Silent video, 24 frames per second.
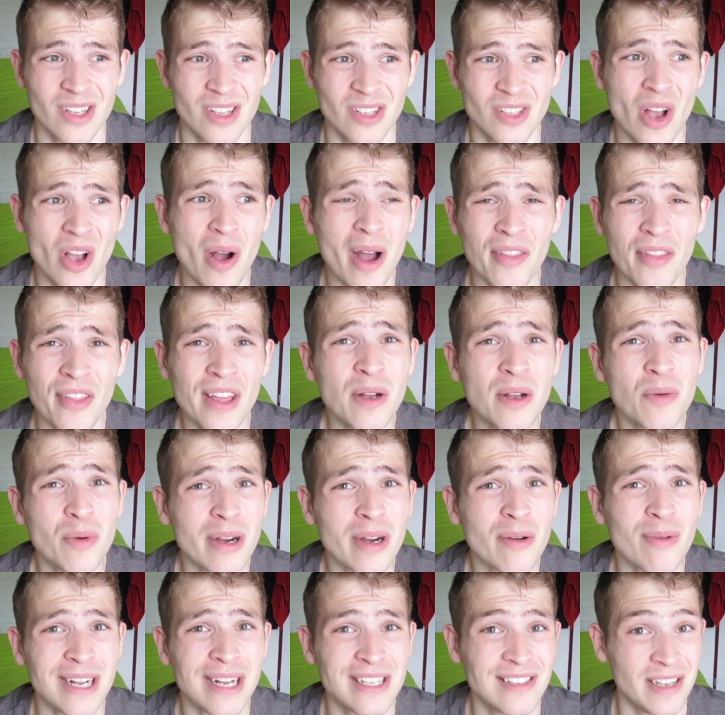So I think
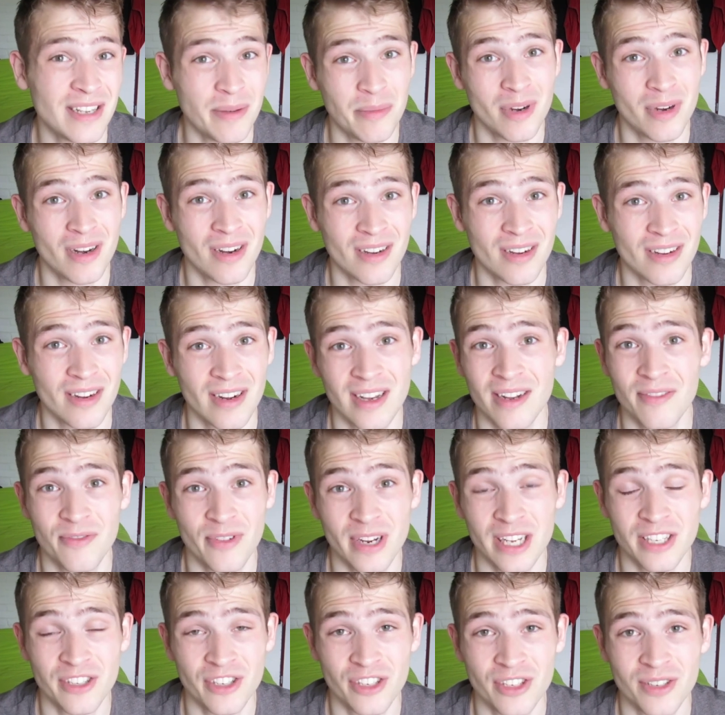we're quite similar,
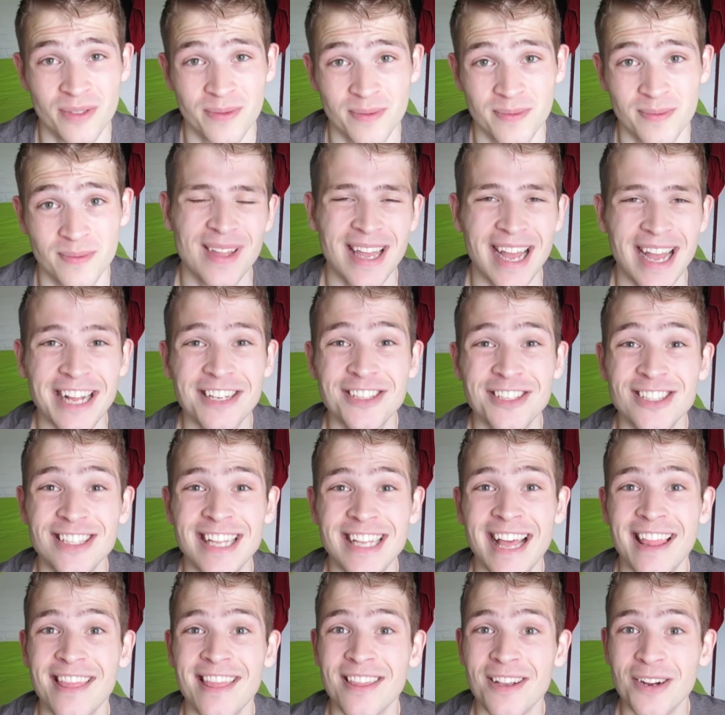Rich. And
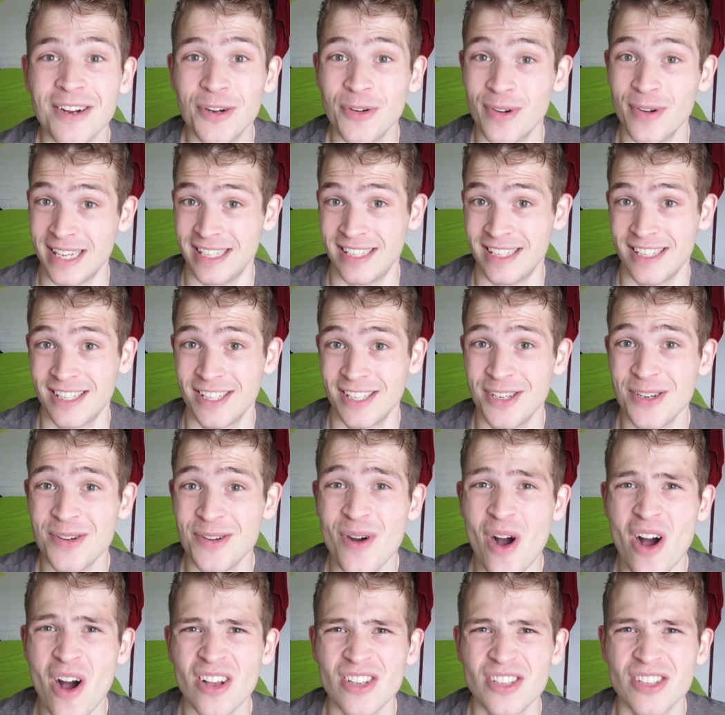then Chris,
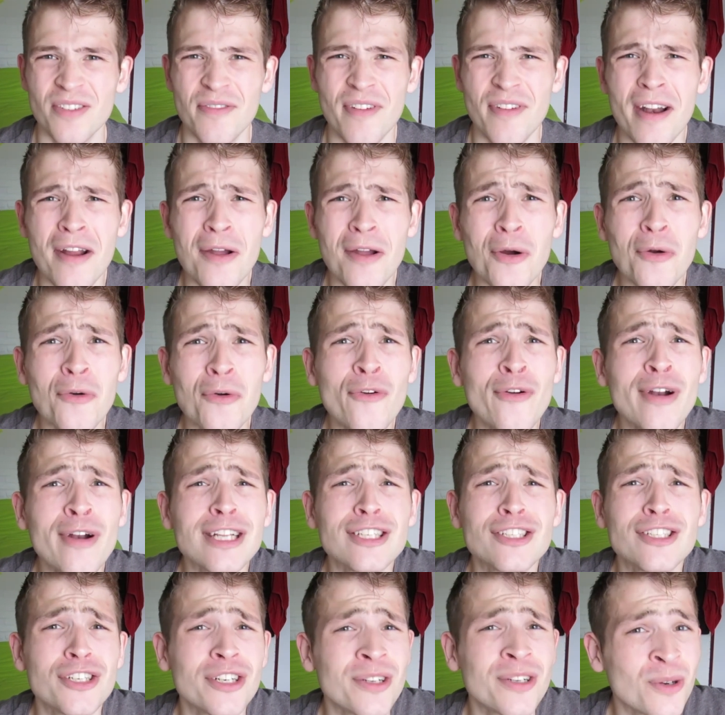you asked a very
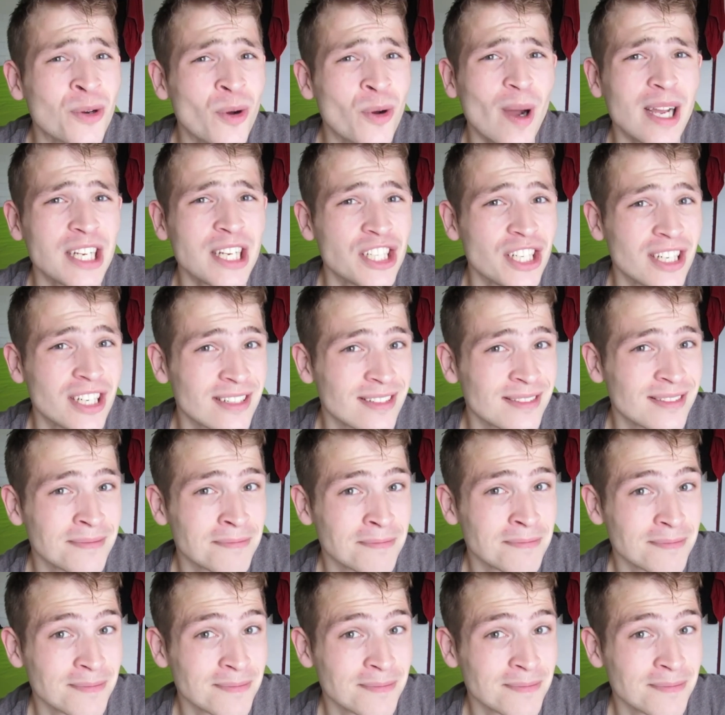original question.